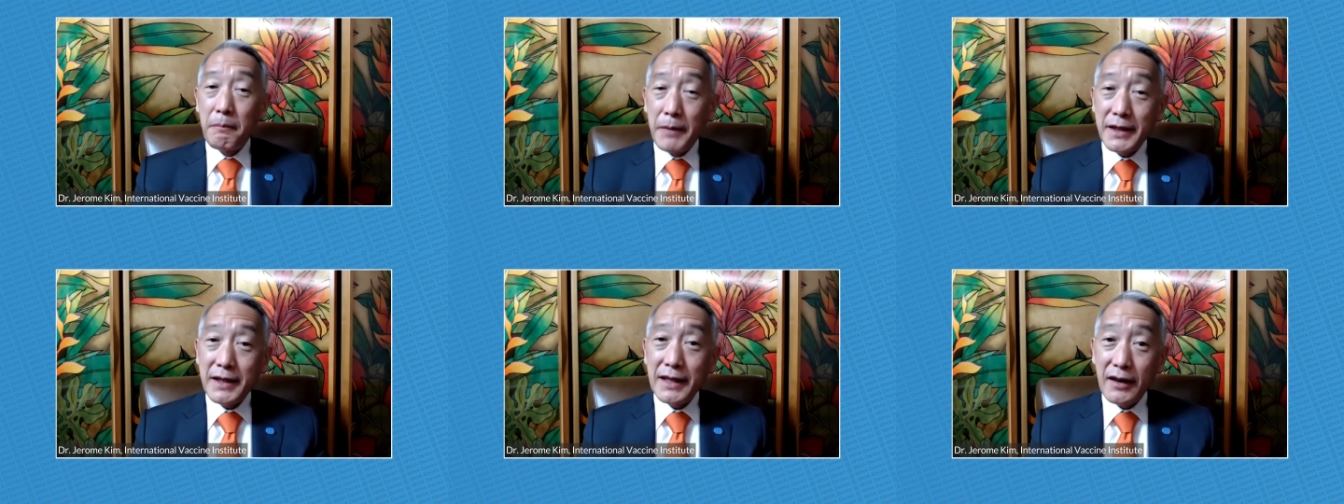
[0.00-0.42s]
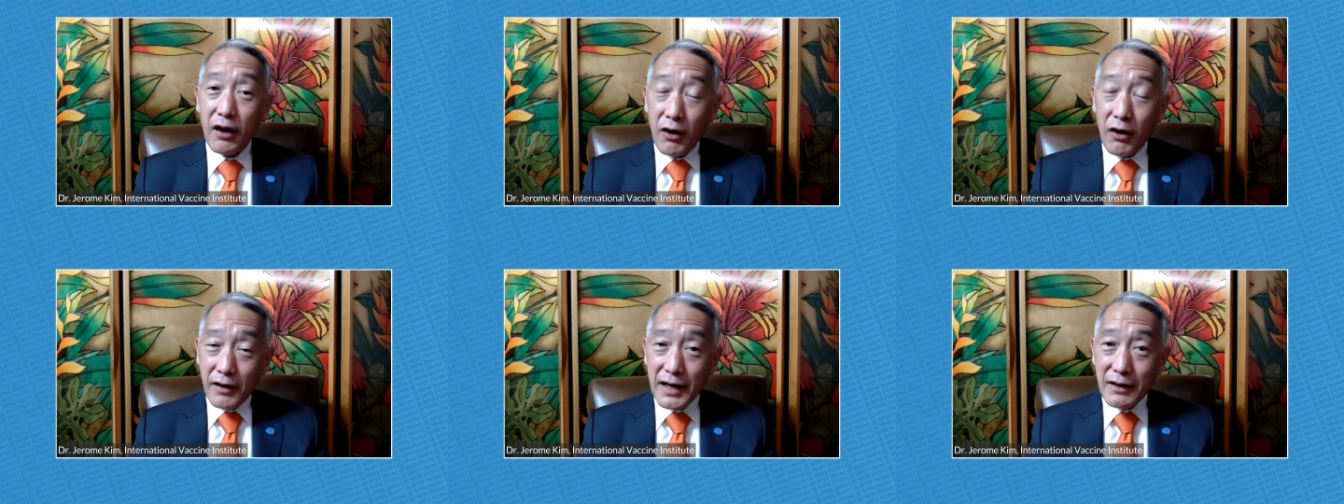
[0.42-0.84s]
but the
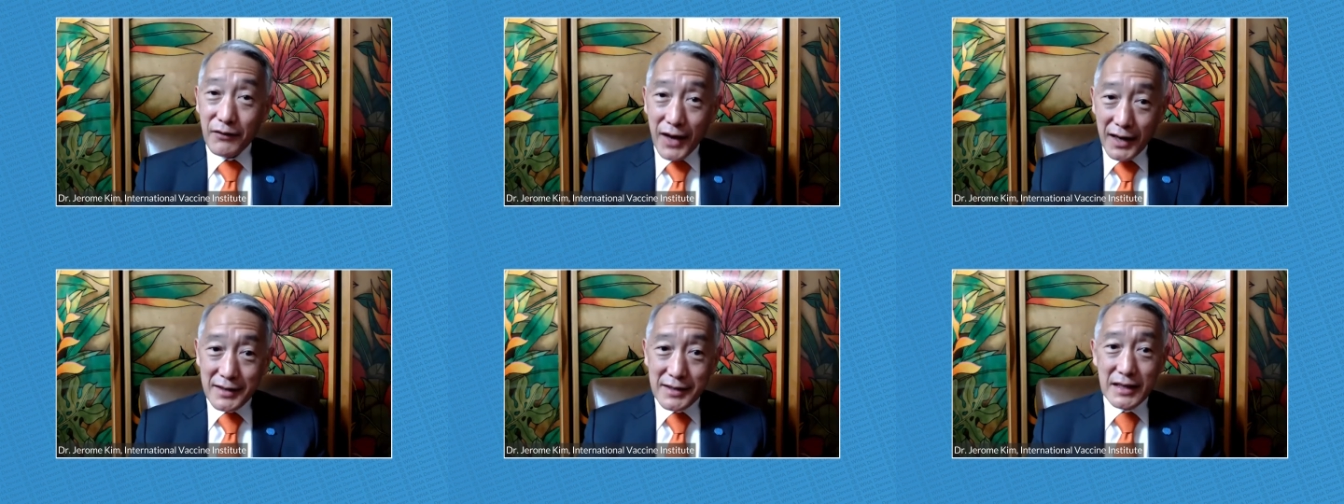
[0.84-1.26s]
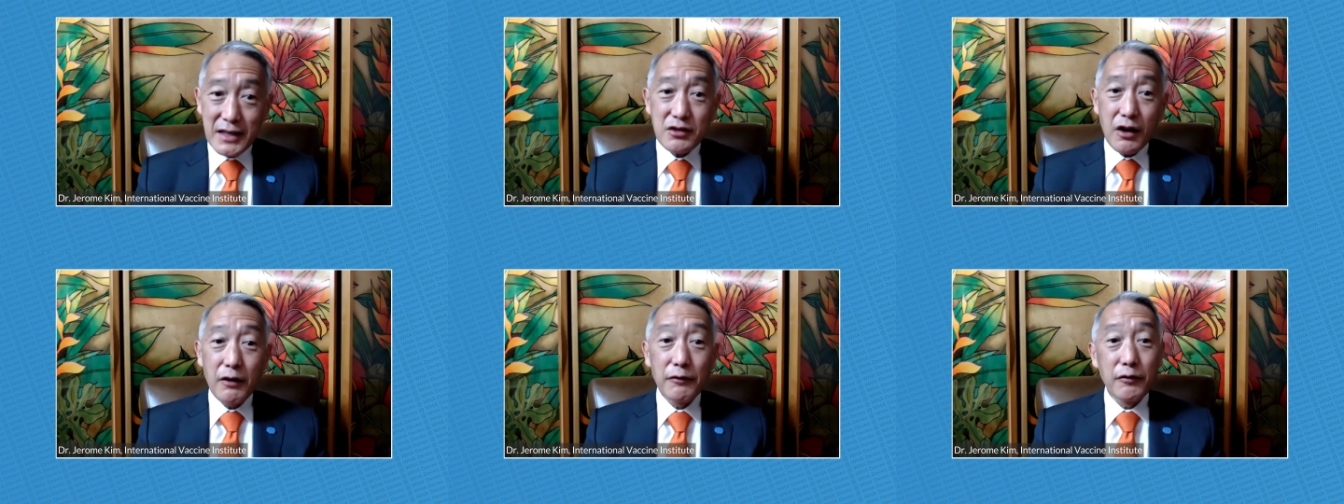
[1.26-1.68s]
RNA
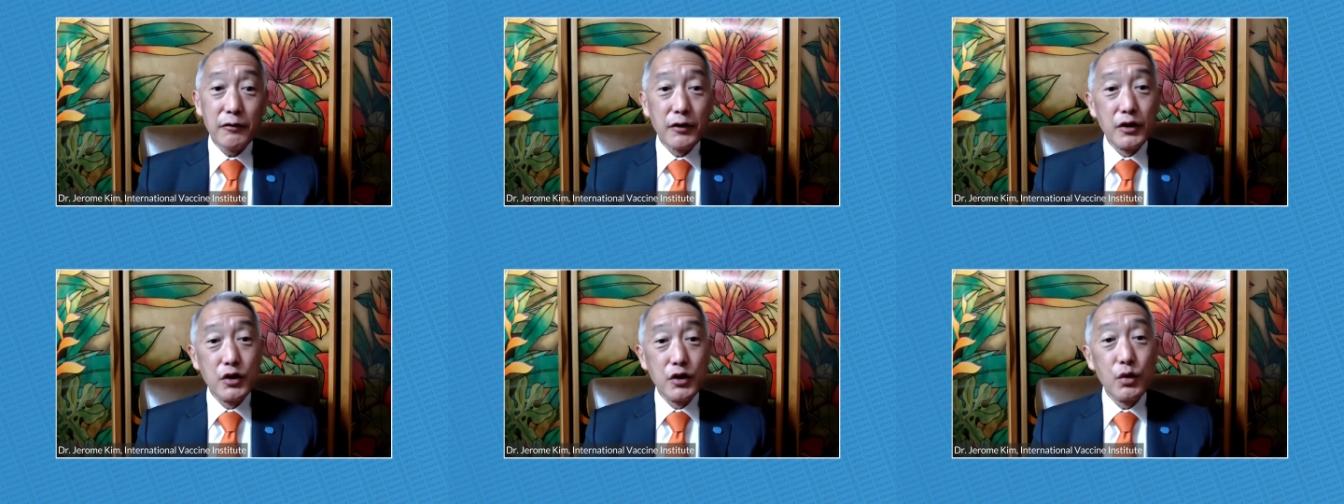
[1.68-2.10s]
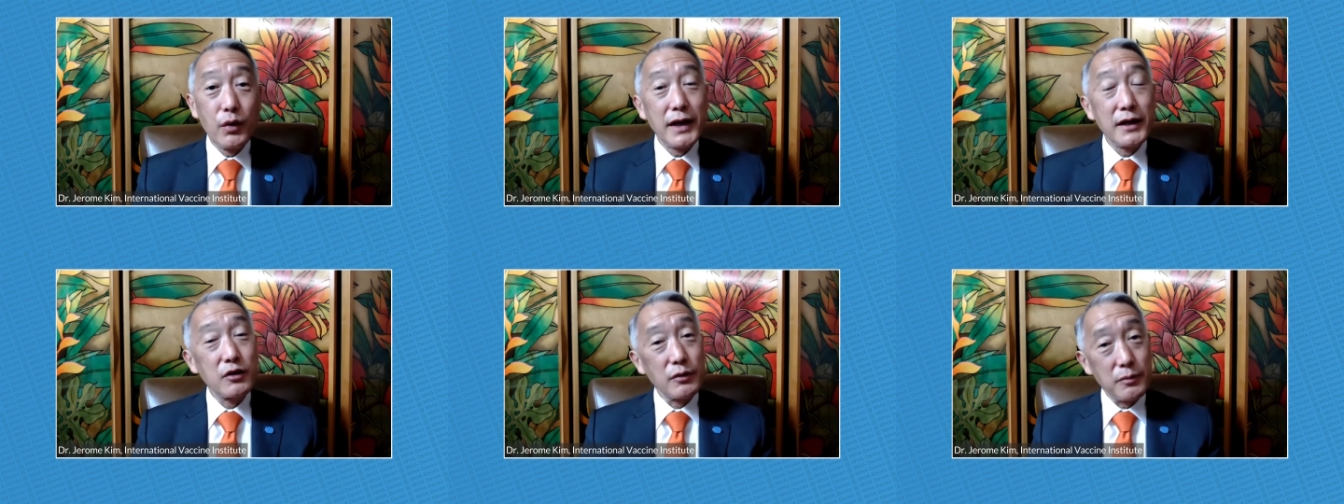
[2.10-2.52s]
vaccines offer a new
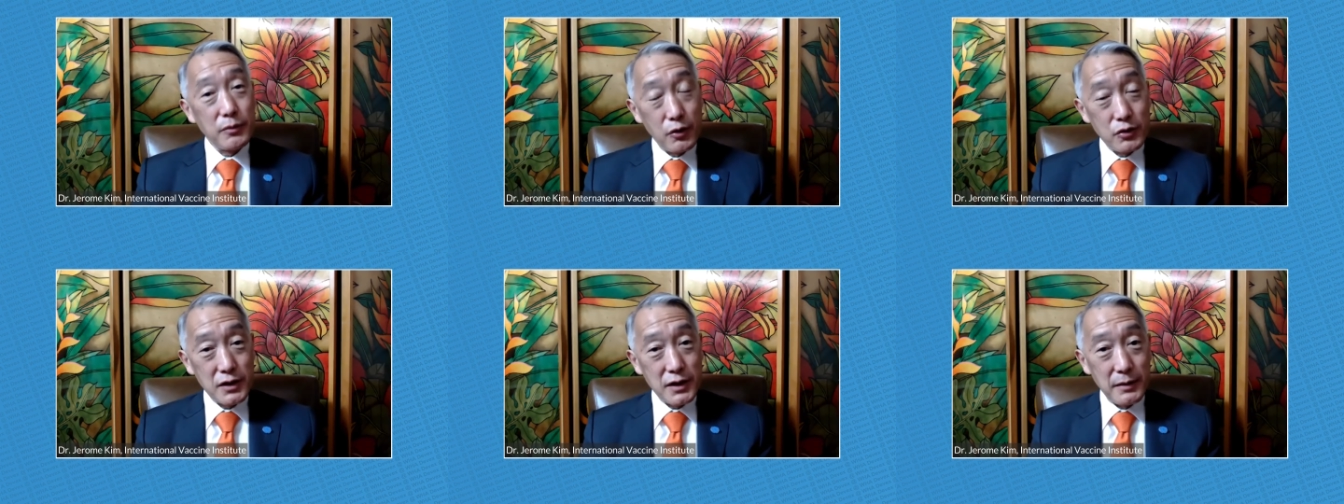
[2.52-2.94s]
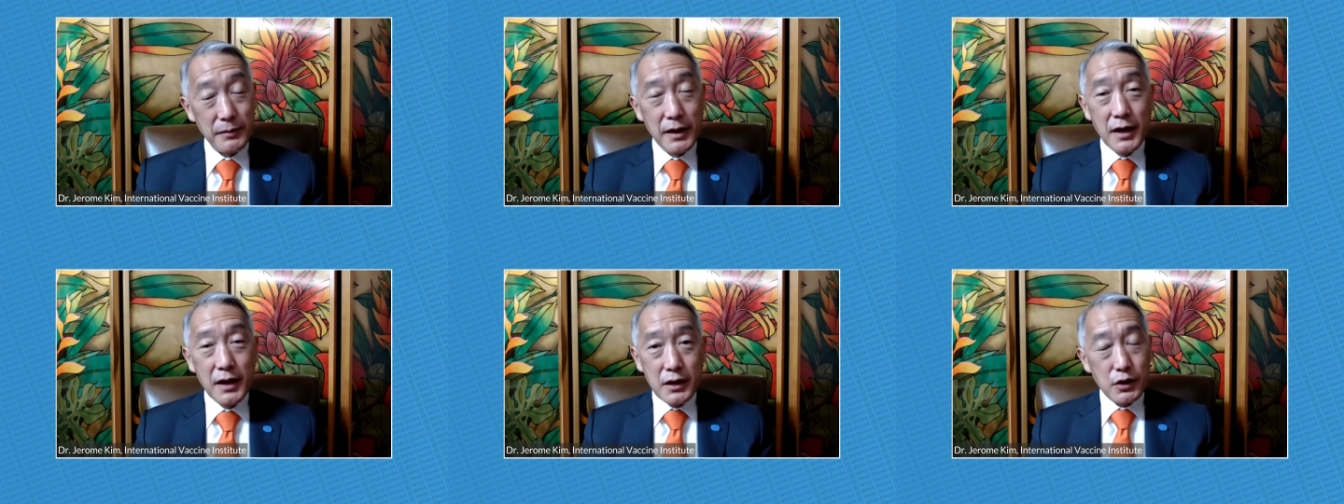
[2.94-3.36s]
way to approach them.
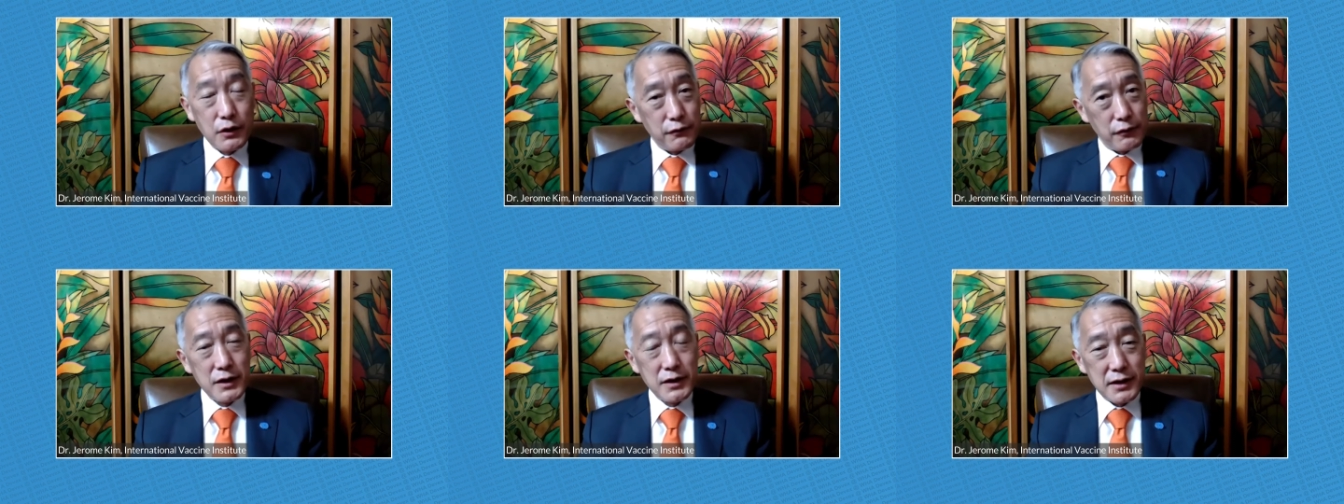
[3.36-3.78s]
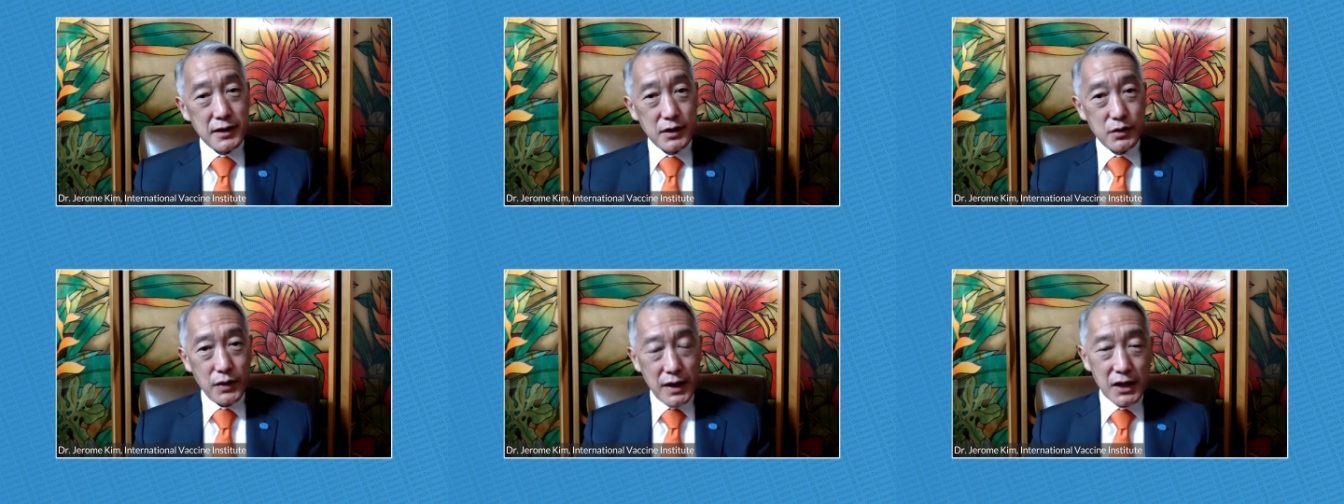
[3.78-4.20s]
So, for
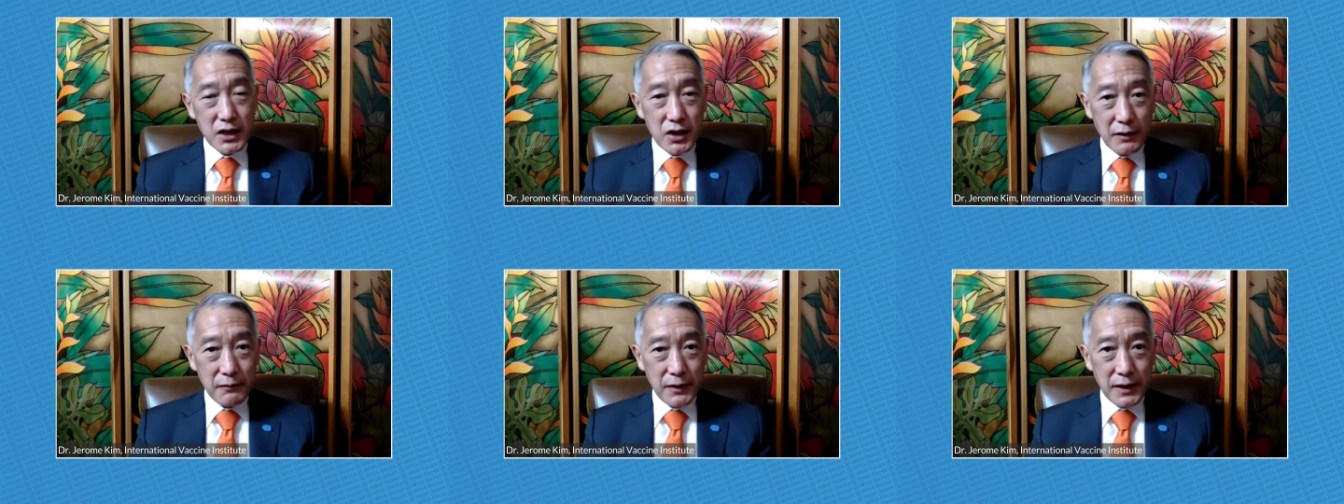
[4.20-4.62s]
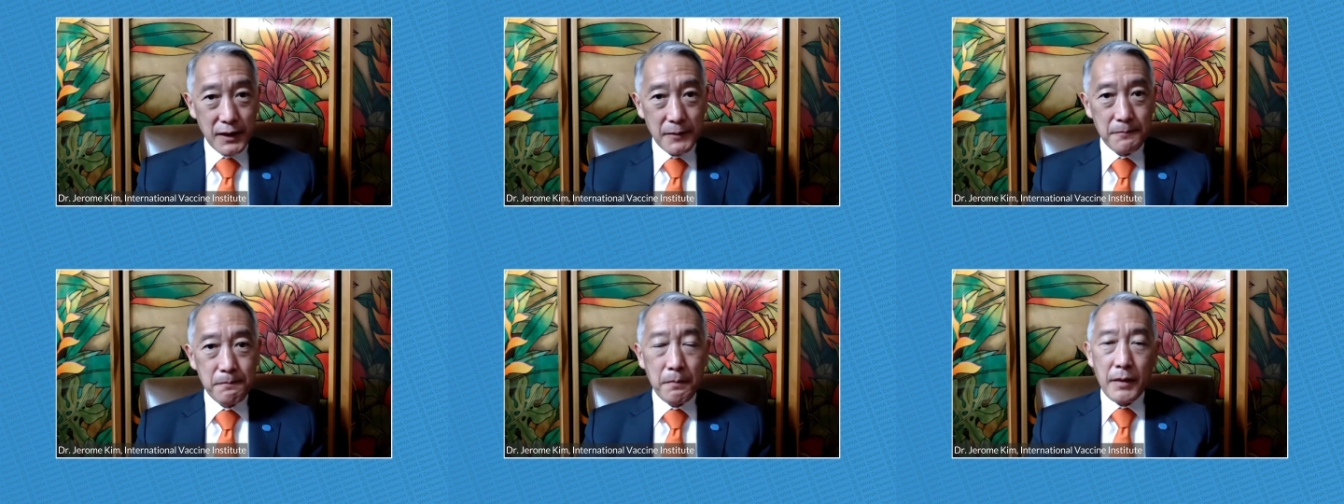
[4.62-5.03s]
instance, with
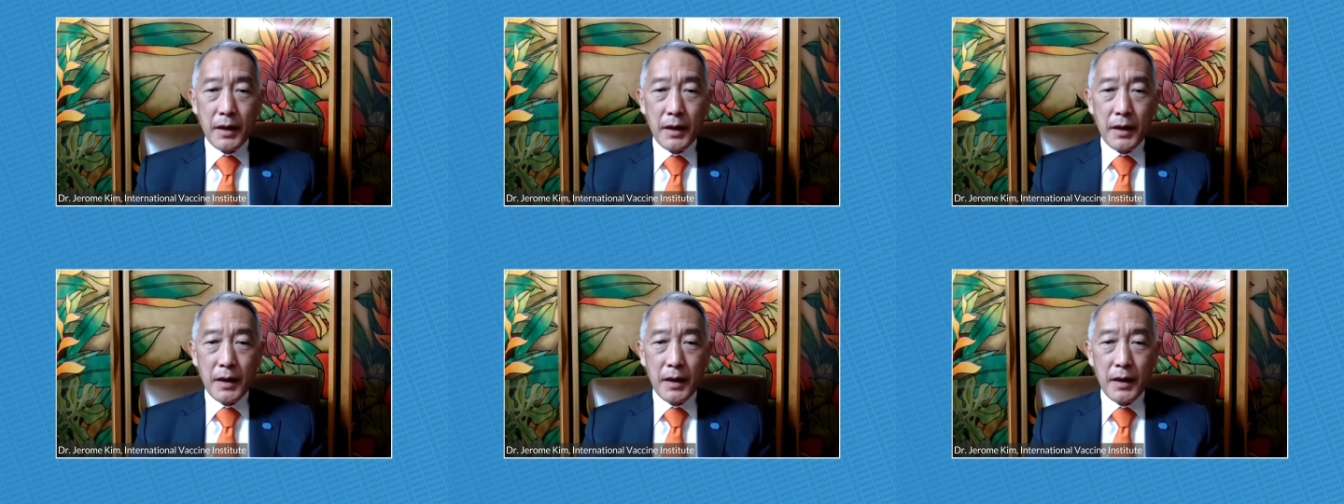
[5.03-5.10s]
HIV,